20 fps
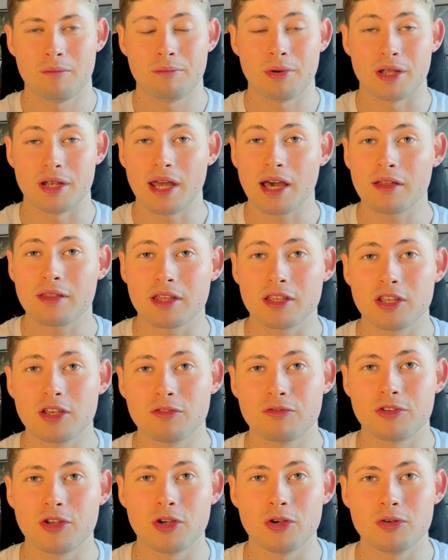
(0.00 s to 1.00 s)
But now that
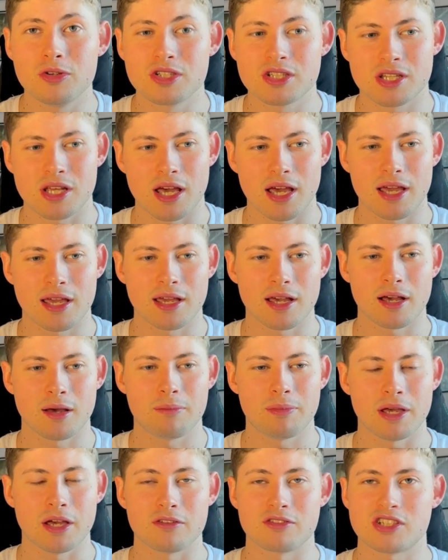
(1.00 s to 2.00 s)
you've used a, a
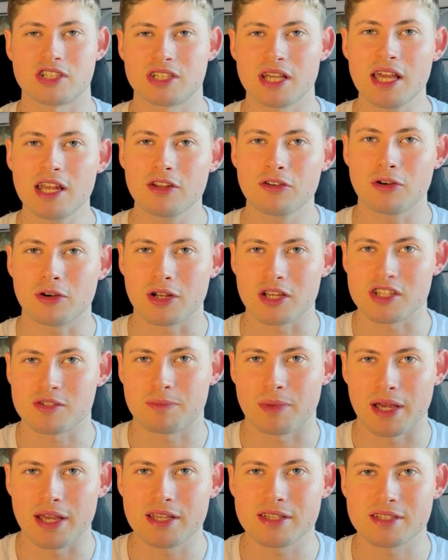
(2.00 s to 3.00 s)
bit of scenery on its
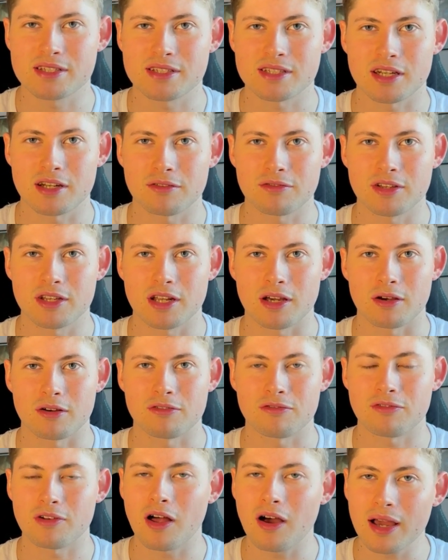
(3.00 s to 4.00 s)
base instead of, you know, a
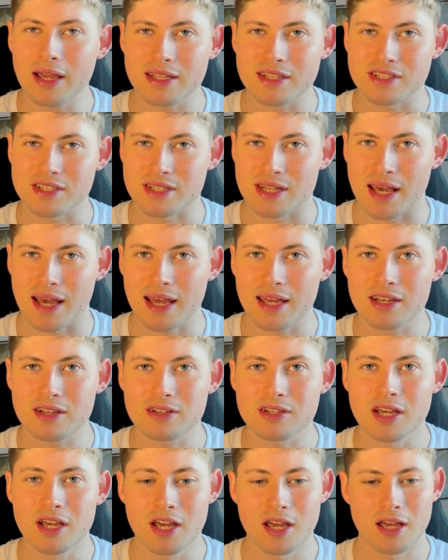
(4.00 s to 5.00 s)
flying
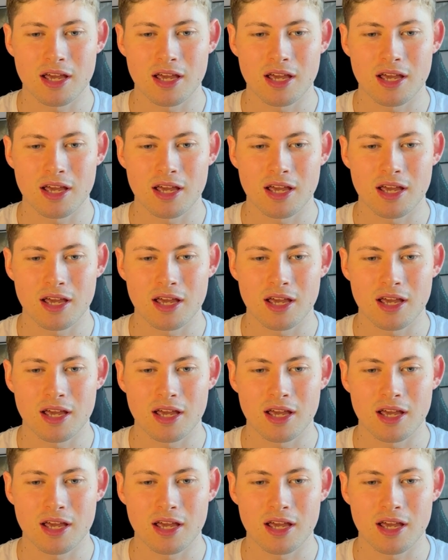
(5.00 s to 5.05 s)
stand,